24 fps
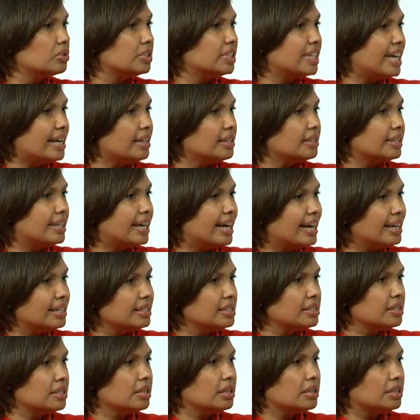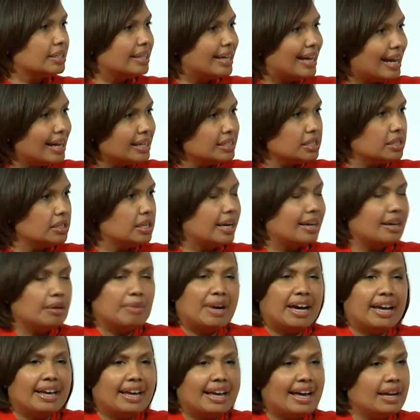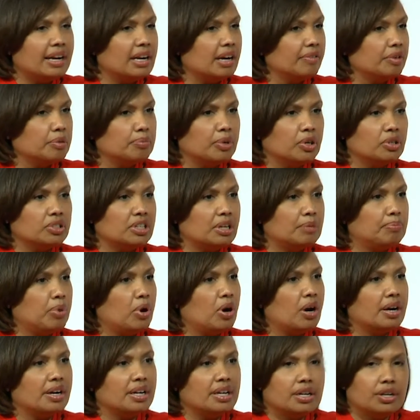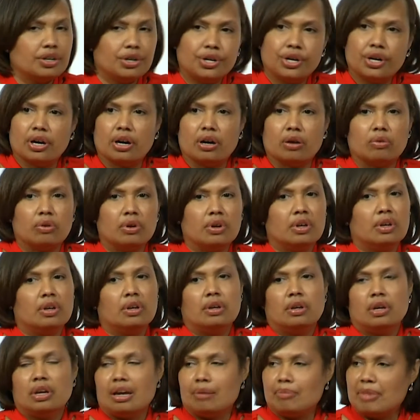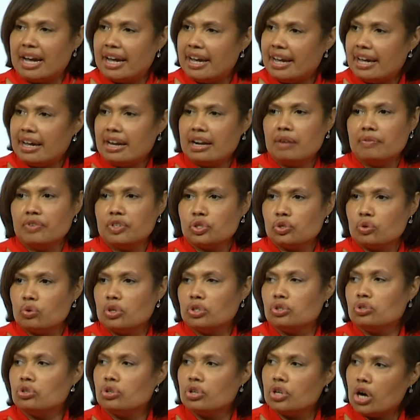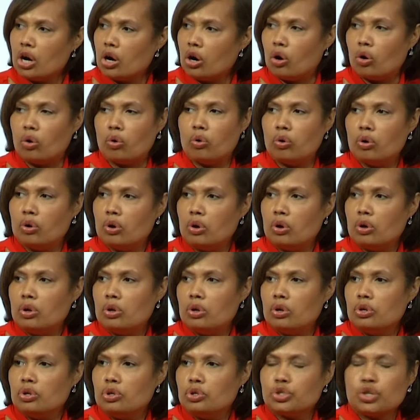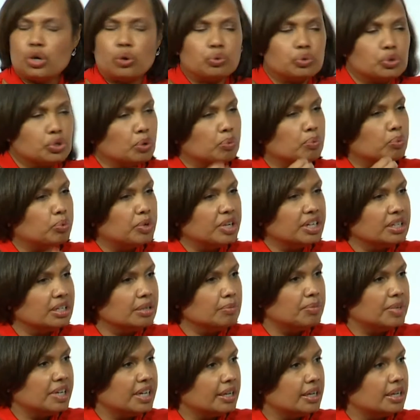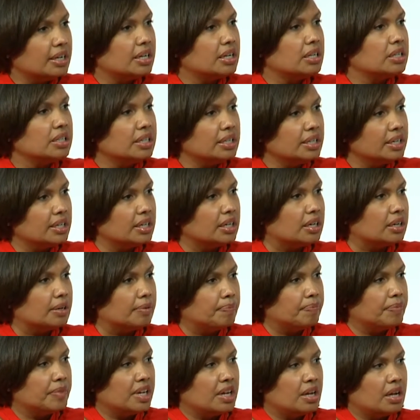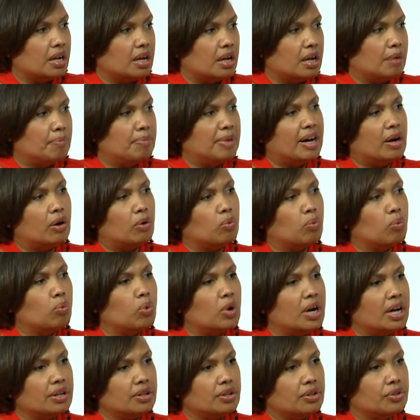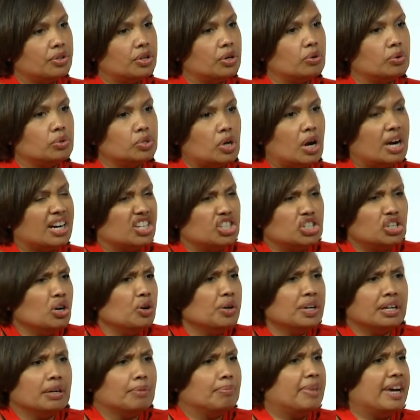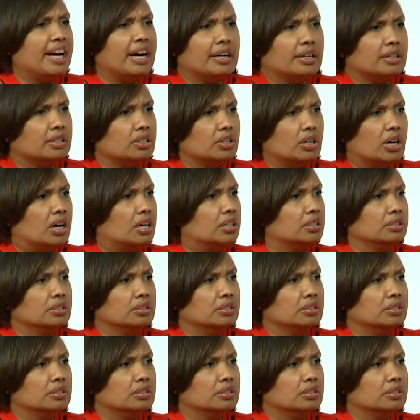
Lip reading: Am I at every birthday party? No. Am I at every school? No. So really being clear about what those are, because you don't get them back, y'all.